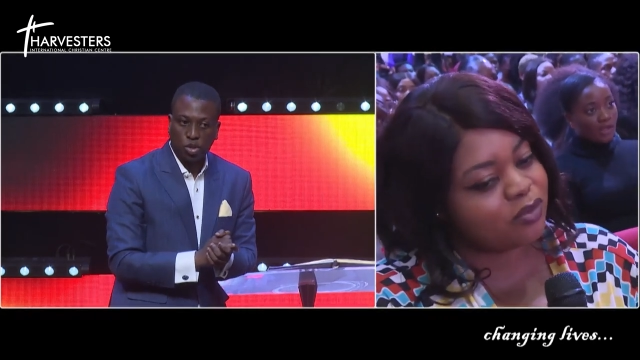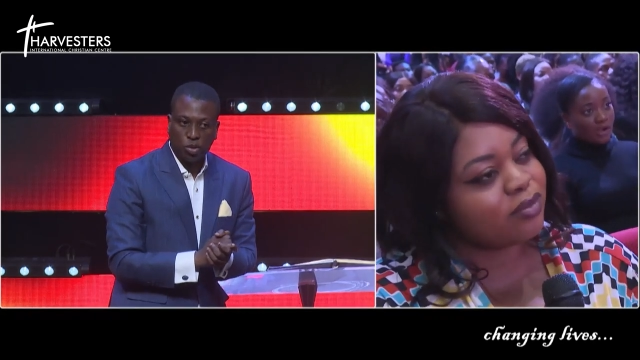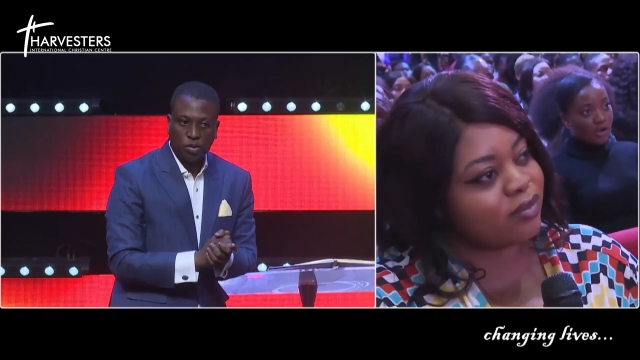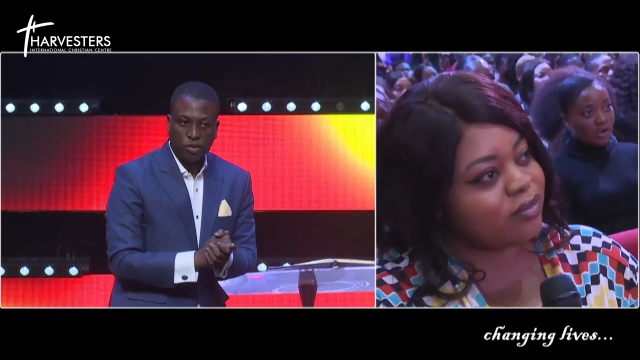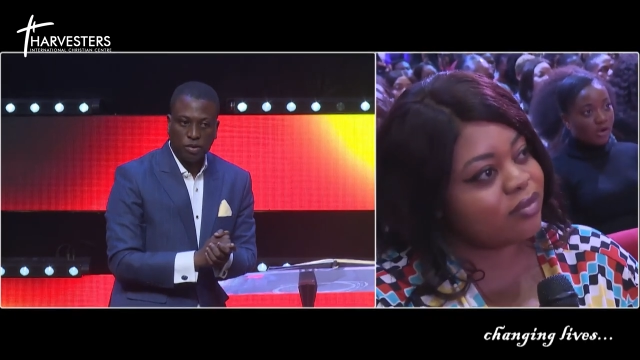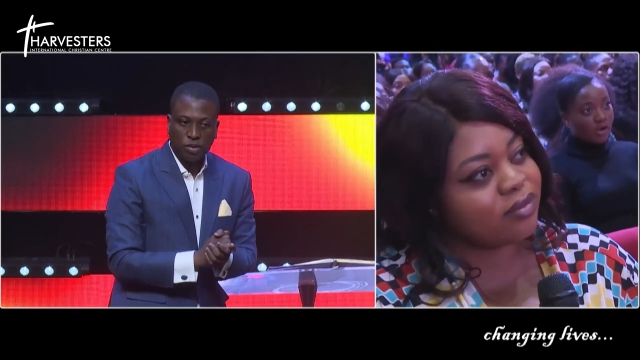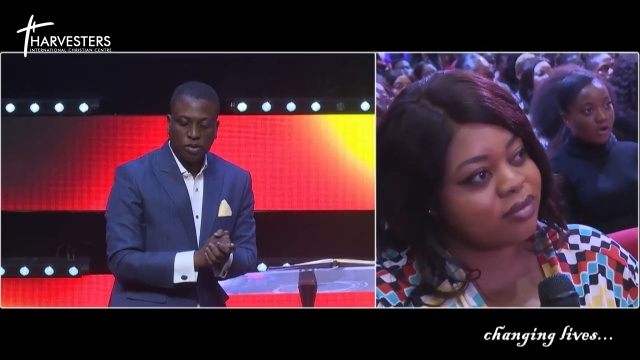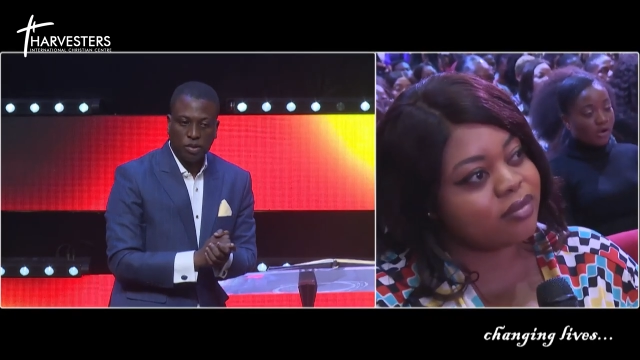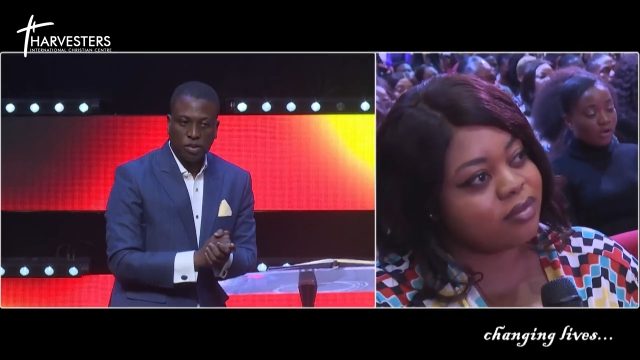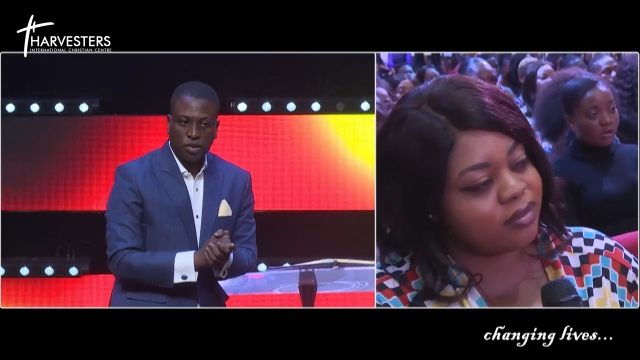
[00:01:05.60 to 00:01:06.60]
Speaker 1: True.
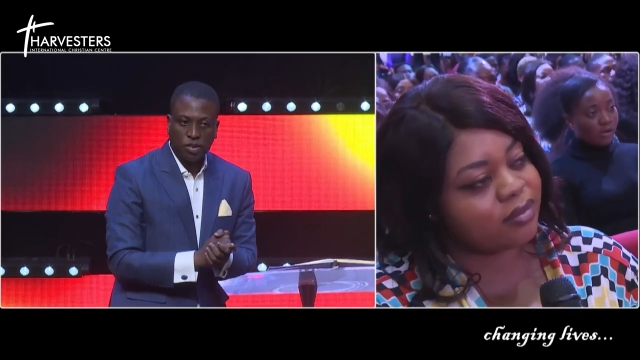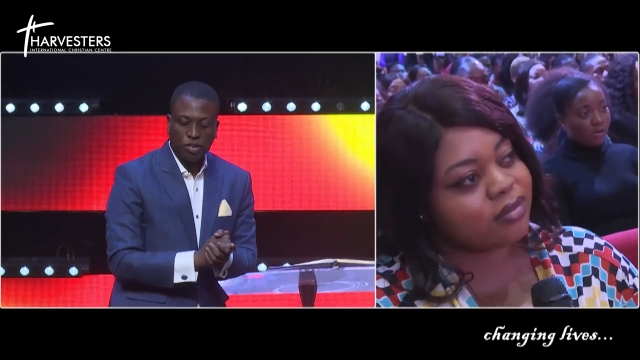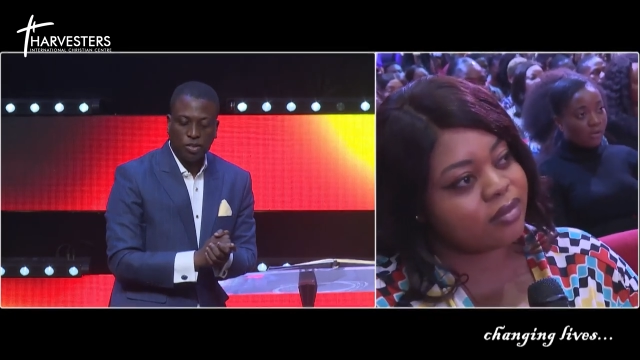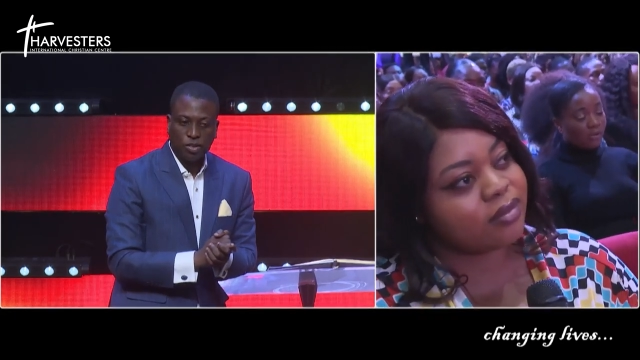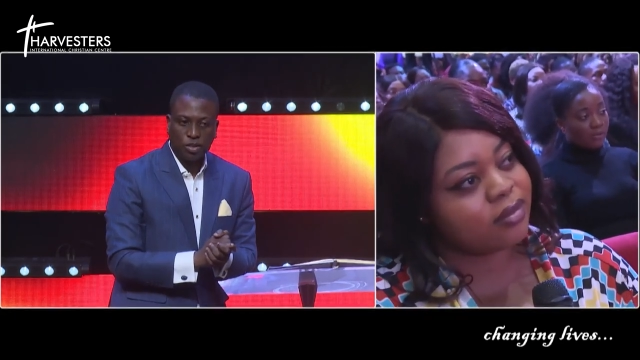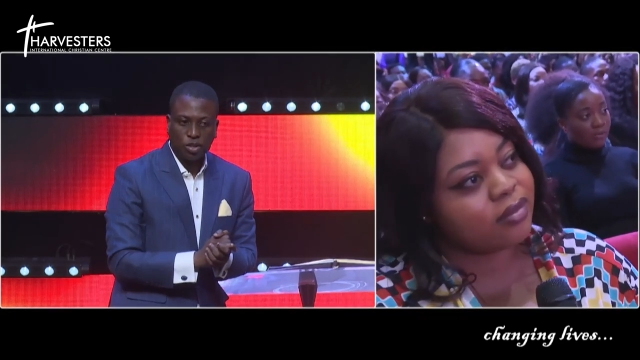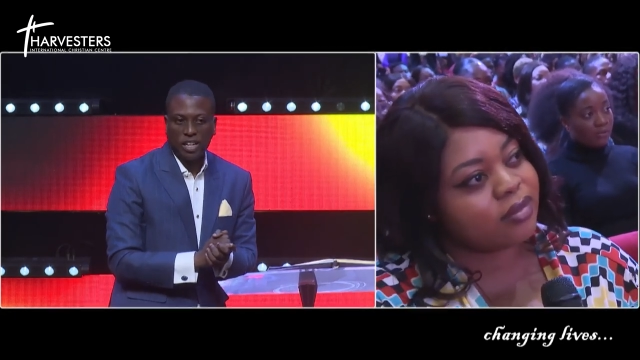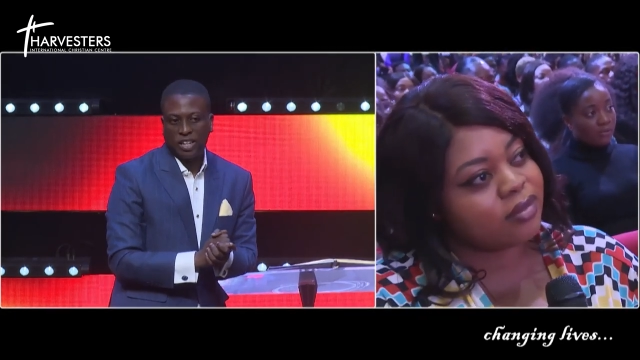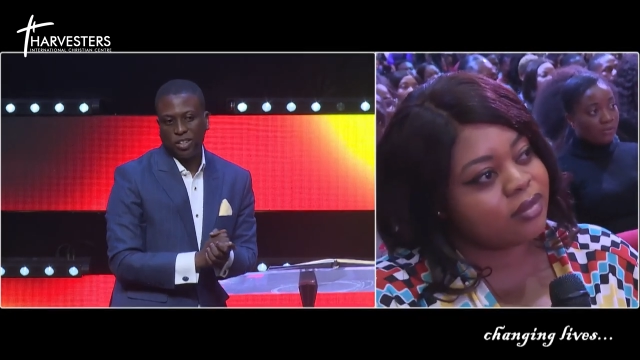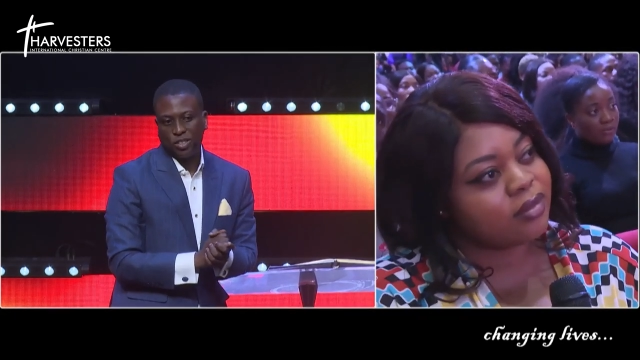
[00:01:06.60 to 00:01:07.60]

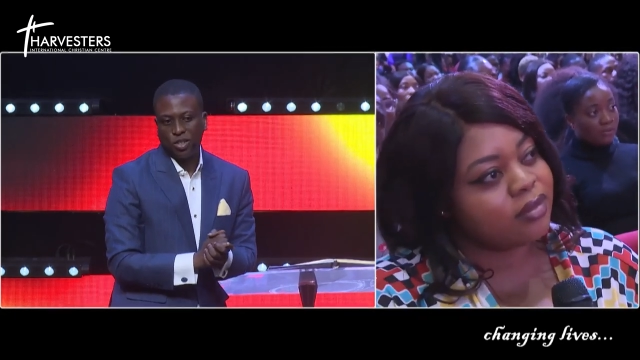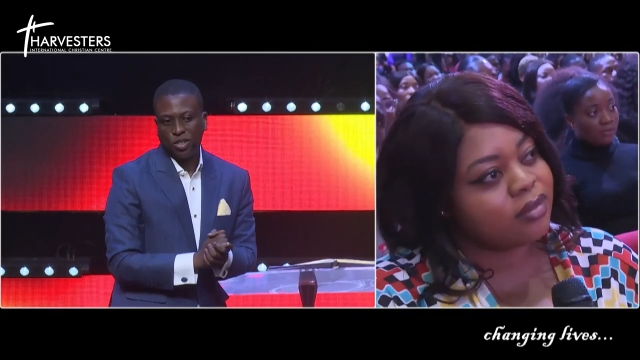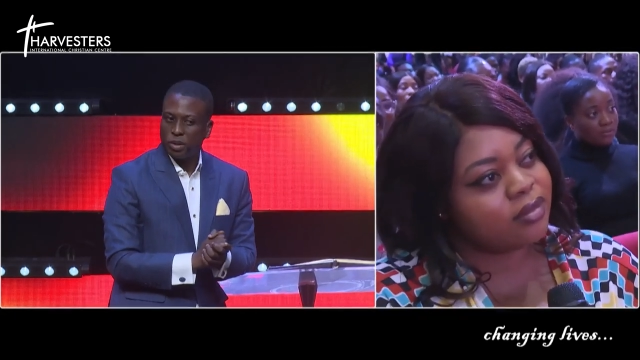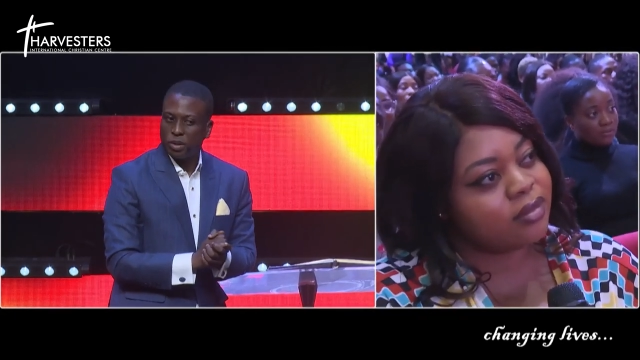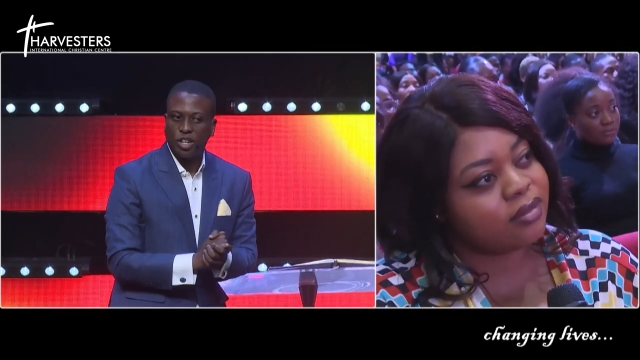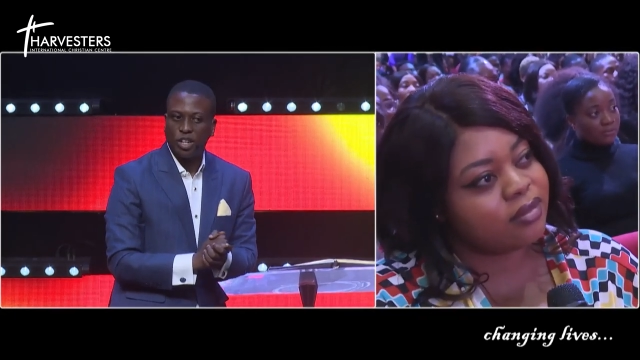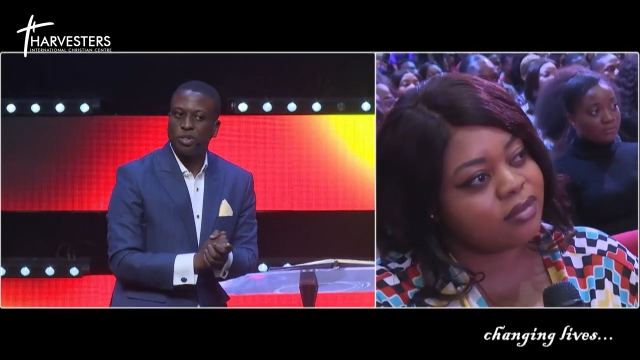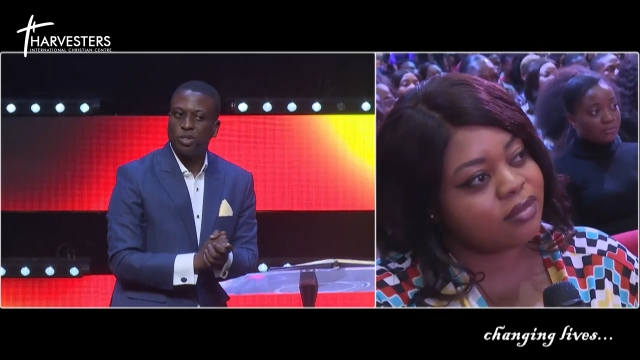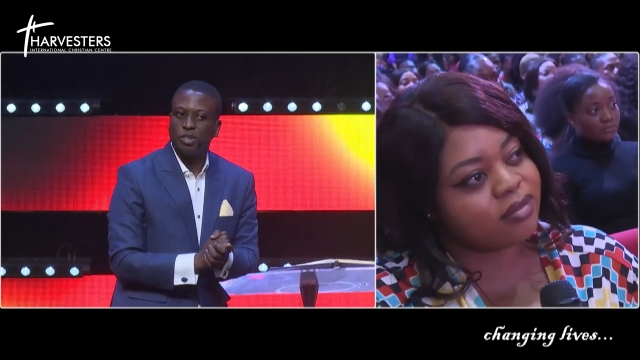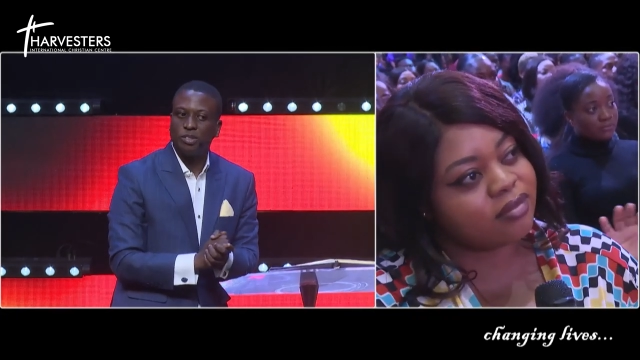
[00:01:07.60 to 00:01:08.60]
So how can you say nobody
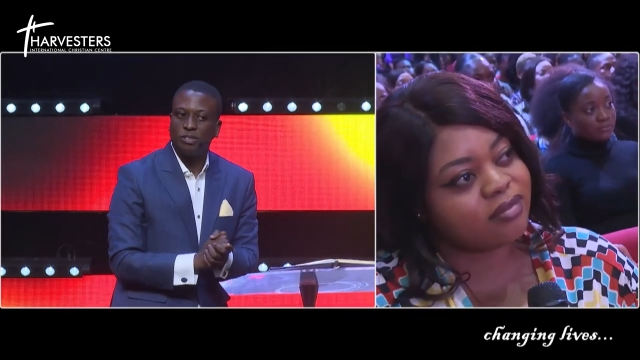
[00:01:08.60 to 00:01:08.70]
helps you?